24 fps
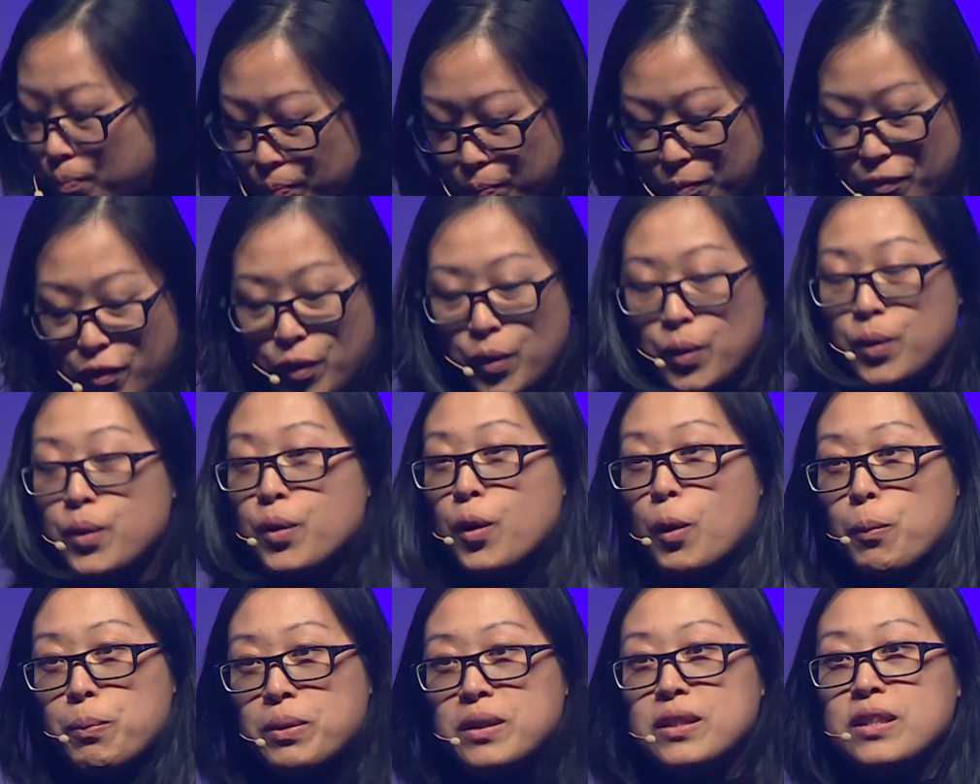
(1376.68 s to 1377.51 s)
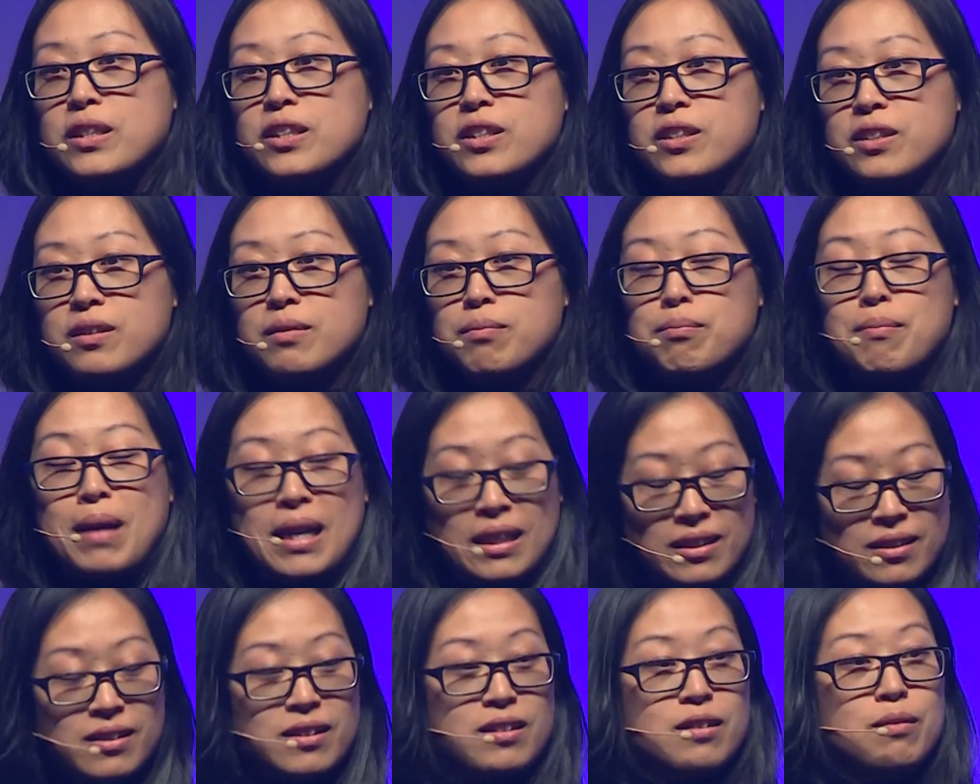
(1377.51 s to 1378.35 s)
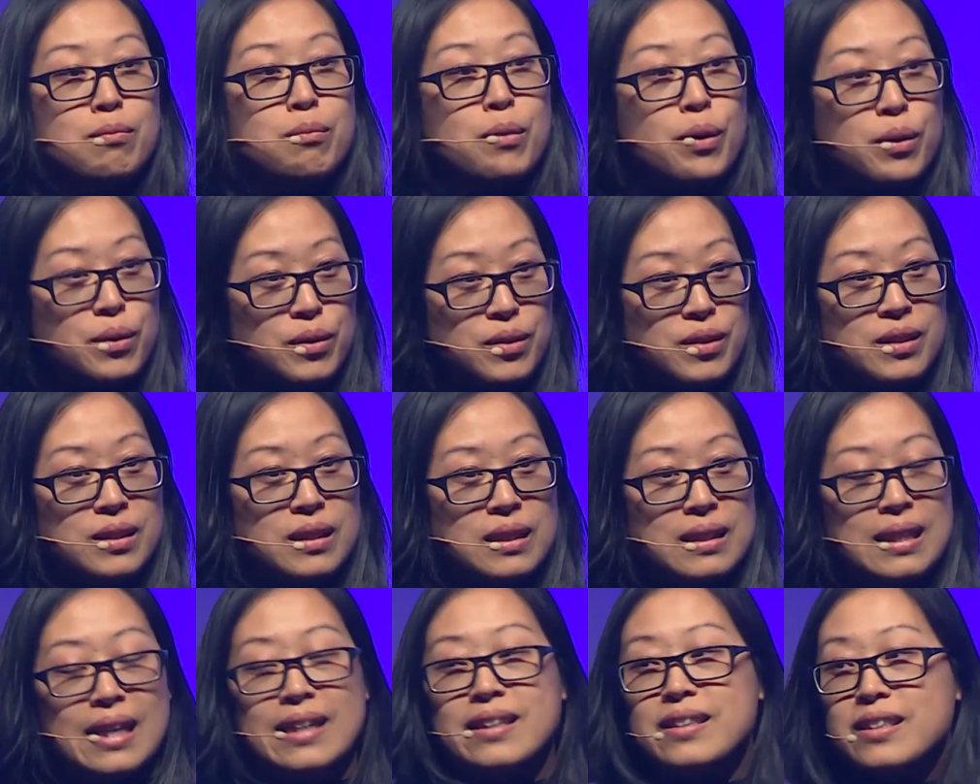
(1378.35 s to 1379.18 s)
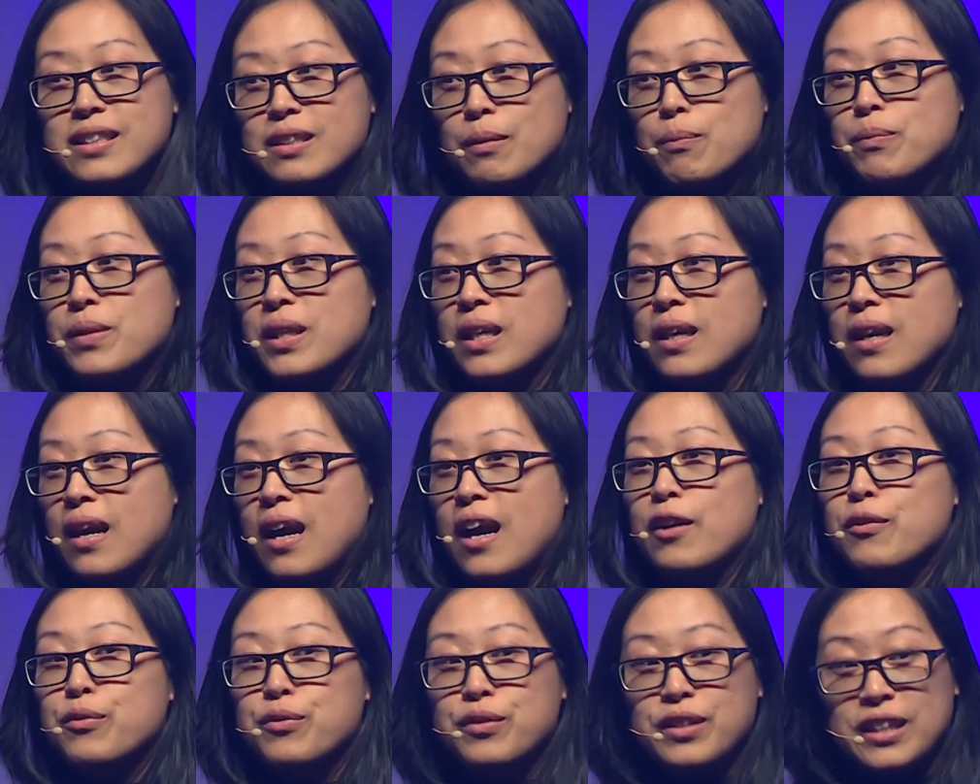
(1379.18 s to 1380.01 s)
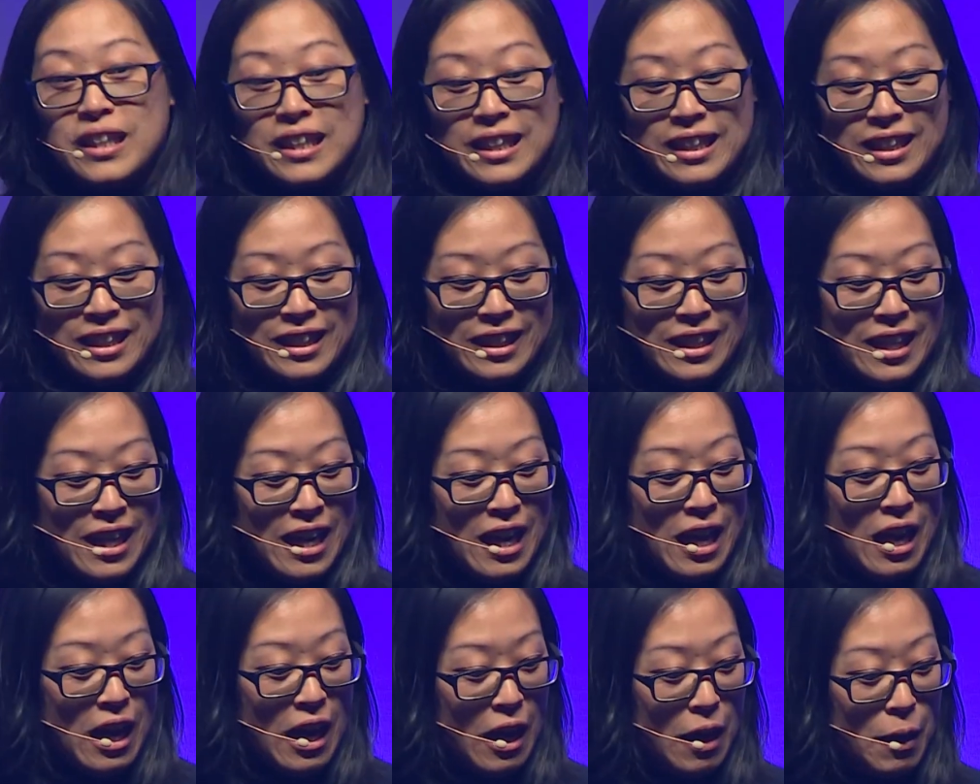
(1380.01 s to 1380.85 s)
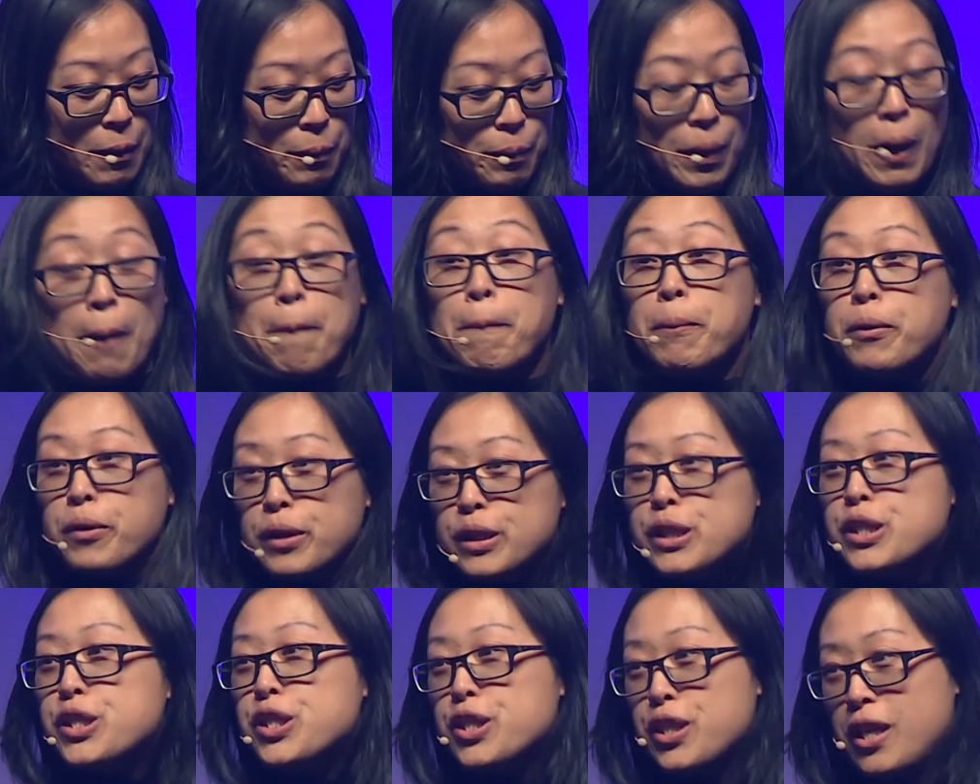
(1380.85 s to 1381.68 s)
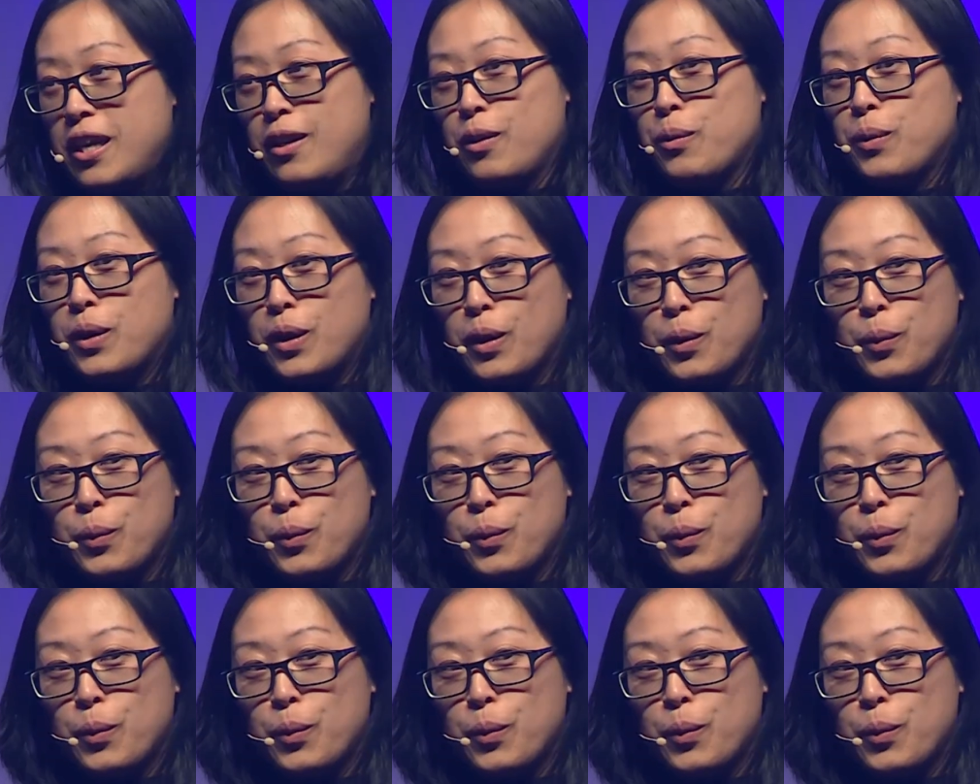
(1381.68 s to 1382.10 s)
view or position matters the most. That is something I really appreciate when I